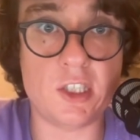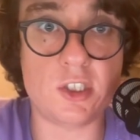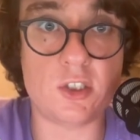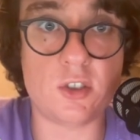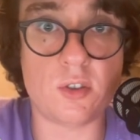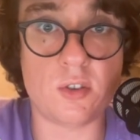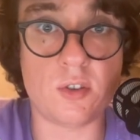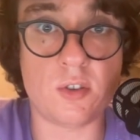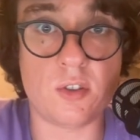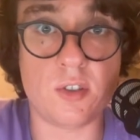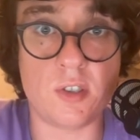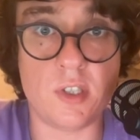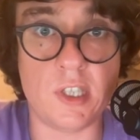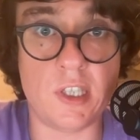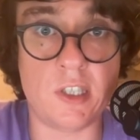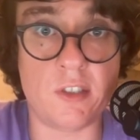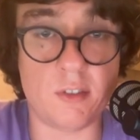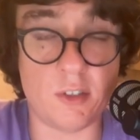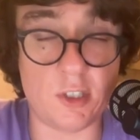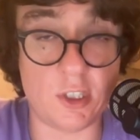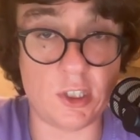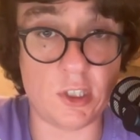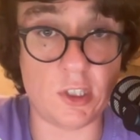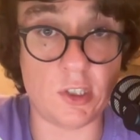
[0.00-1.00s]
This is a
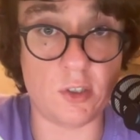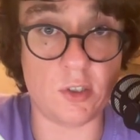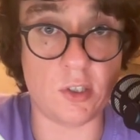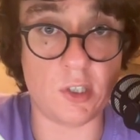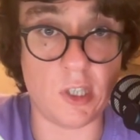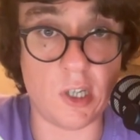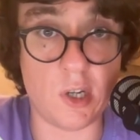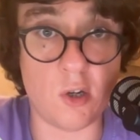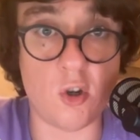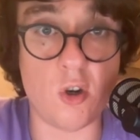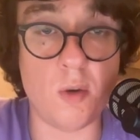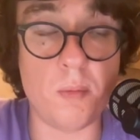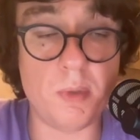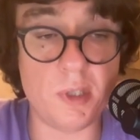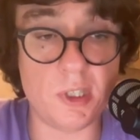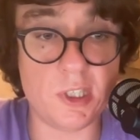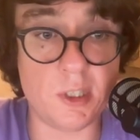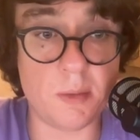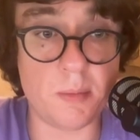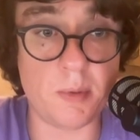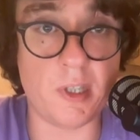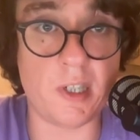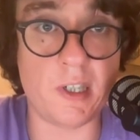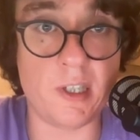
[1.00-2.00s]
complex problem.
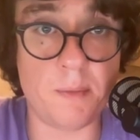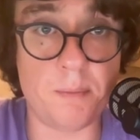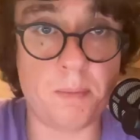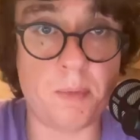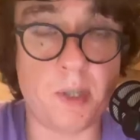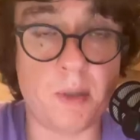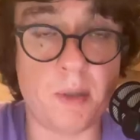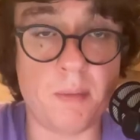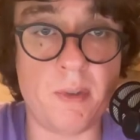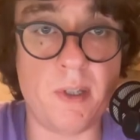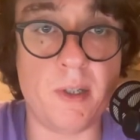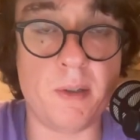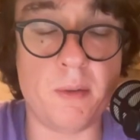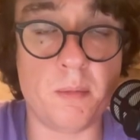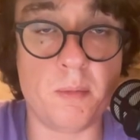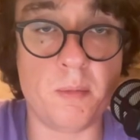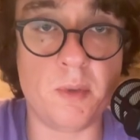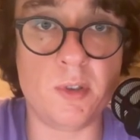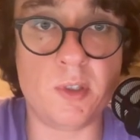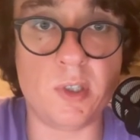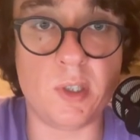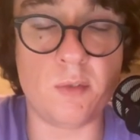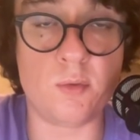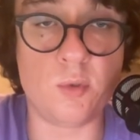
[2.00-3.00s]
We'll
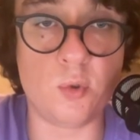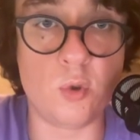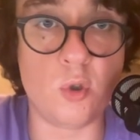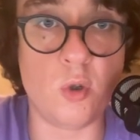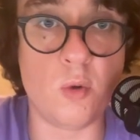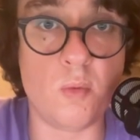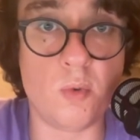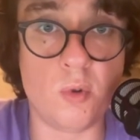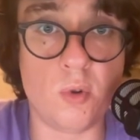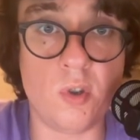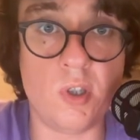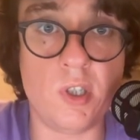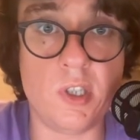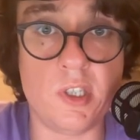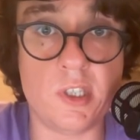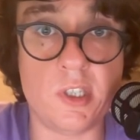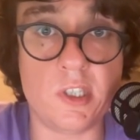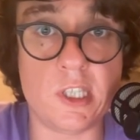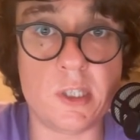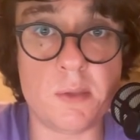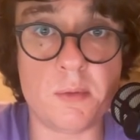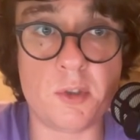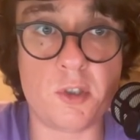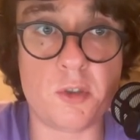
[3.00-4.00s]
deal with it in another
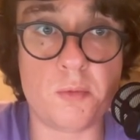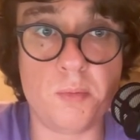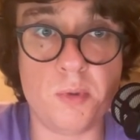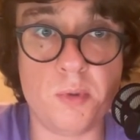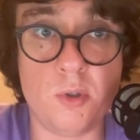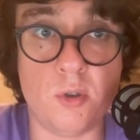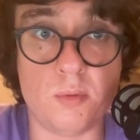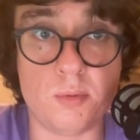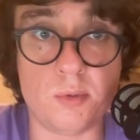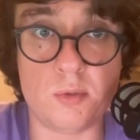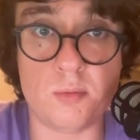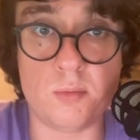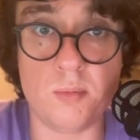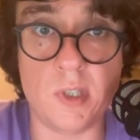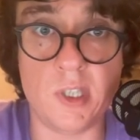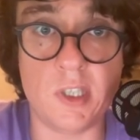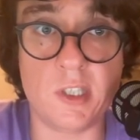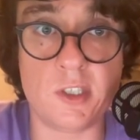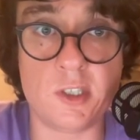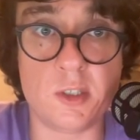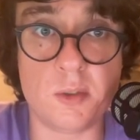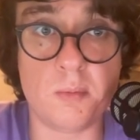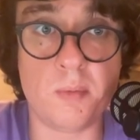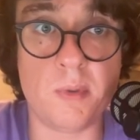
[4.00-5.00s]
lesson.
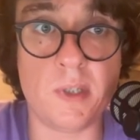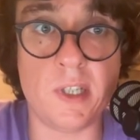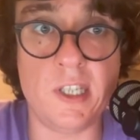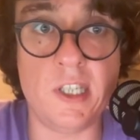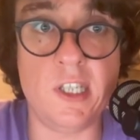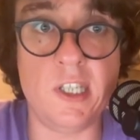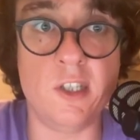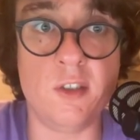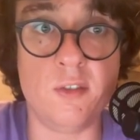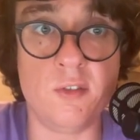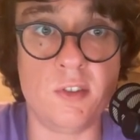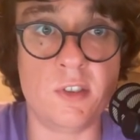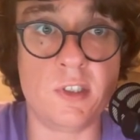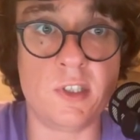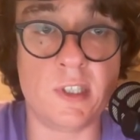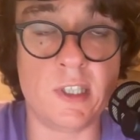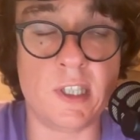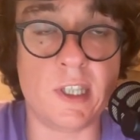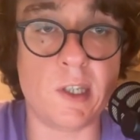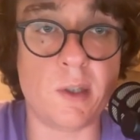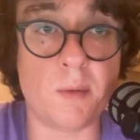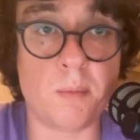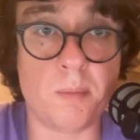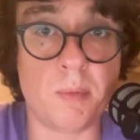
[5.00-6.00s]
I have planned to,
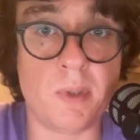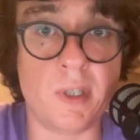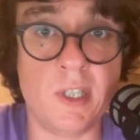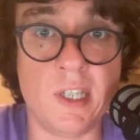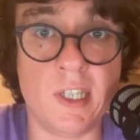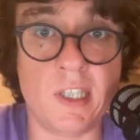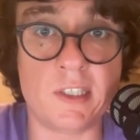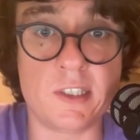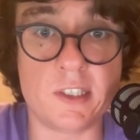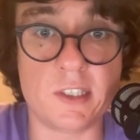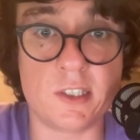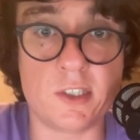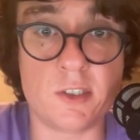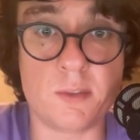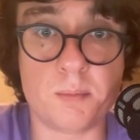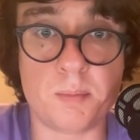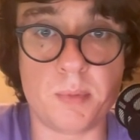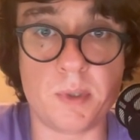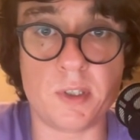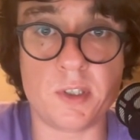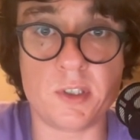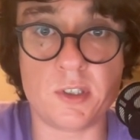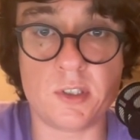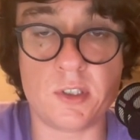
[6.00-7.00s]
yes,
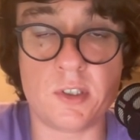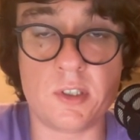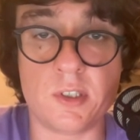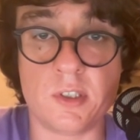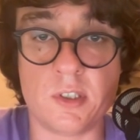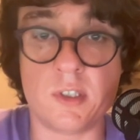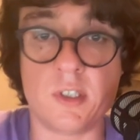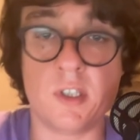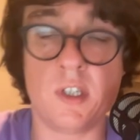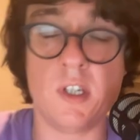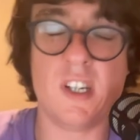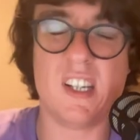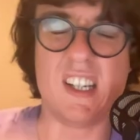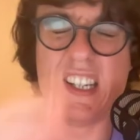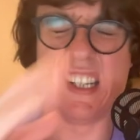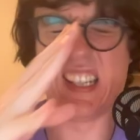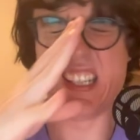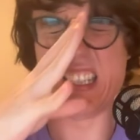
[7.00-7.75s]
play around with sorting